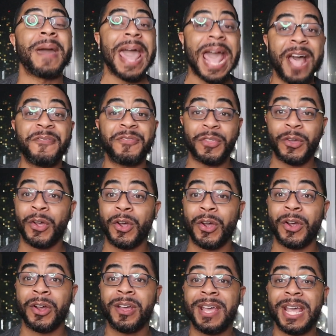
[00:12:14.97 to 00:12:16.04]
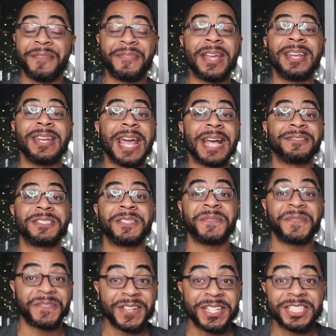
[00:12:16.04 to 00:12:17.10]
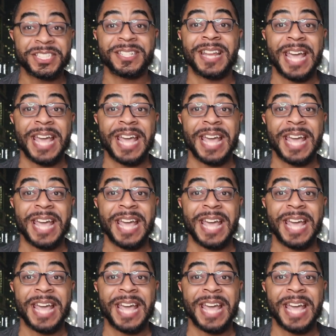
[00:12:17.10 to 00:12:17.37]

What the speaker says: after her if they didn't have sufficient